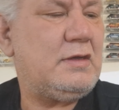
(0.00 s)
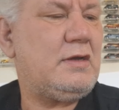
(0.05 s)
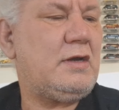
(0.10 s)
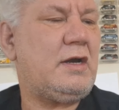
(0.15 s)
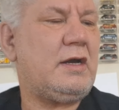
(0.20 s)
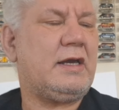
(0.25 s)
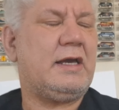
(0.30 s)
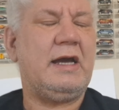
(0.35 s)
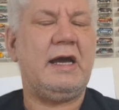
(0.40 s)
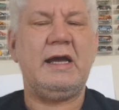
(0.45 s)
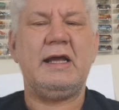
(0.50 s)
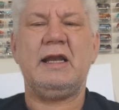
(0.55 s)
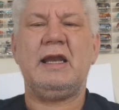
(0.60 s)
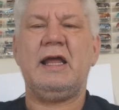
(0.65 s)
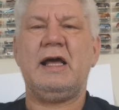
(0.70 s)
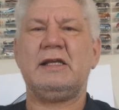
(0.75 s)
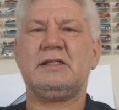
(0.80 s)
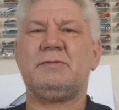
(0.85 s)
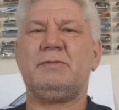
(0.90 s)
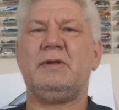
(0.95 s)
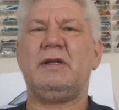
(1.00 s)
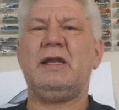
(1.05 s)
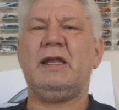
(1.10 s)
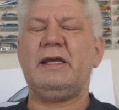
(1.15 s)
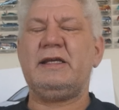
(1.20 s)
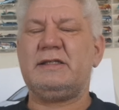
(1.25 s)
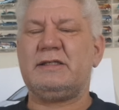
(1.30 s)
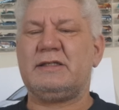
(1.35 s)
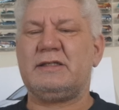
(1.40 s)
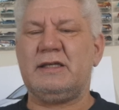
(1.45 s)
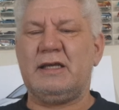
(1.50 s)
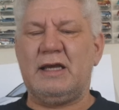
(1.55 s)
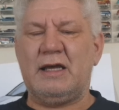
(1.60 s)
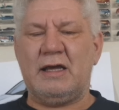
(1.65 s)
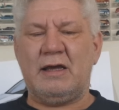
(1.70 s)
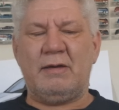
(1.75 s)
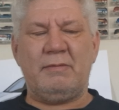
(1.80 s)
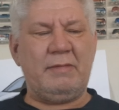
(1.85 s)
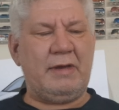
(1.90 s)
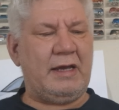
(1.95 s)
Okay, last but least,
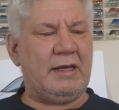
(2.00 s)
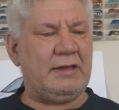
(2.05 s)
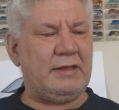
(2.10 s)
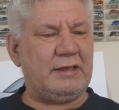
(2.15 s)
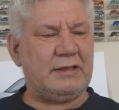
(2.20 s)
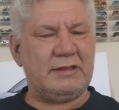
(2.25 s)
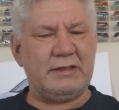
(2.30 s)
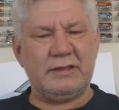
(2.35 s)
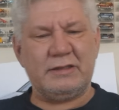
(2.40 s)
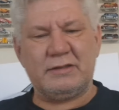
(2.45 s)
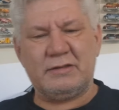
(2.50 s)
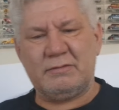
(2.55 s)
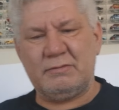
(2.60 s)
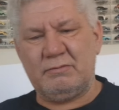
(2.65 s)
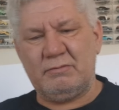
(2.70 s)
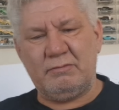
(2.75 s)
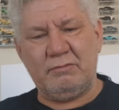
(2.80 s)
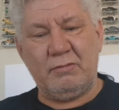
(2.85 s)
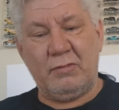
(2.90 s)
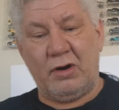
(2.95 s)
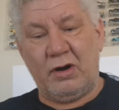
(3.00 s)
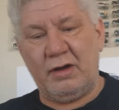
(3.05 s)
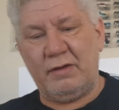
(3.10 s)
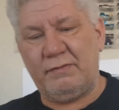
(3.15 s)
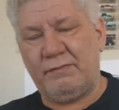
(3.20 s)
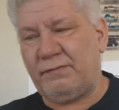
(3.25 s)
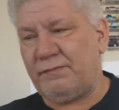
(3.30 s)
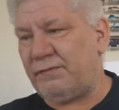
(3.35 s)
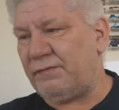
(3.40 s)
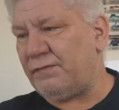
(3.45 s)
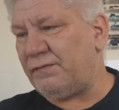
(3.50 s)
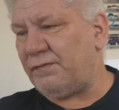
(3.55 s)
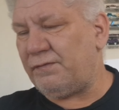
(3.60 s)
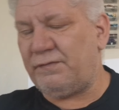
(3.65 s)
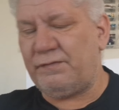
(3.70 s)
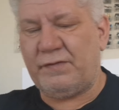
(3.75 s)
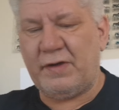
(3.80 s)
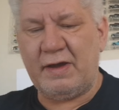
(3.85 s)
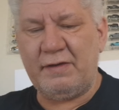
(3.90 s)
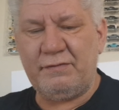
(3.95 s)
and this is my
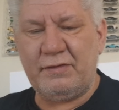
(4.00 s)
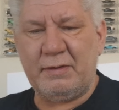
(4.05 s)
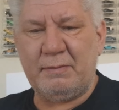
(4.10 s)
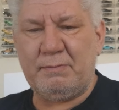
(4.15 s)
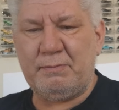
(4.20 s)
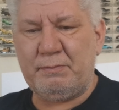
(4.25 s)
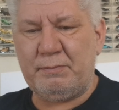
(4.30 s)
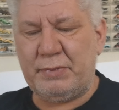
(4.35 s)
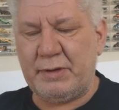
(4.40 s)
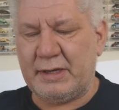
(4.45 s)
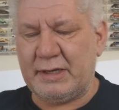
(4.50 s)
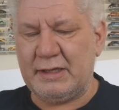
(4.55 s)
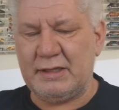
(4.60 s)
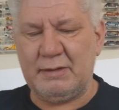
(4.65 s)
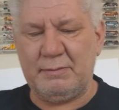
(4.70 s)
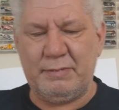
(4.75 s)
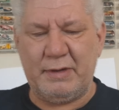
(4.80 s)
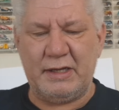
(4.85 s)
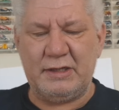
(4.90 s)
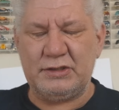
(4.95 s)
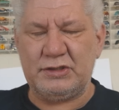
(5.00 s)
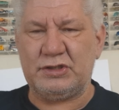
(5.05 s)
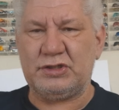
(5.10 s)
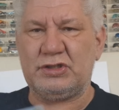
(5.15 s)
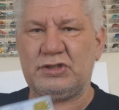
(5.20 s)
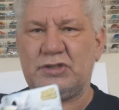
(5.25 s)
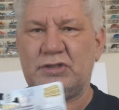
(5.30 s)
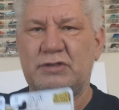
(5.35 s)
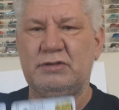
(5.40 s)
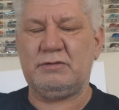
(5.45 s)
favourite pick of the bunch.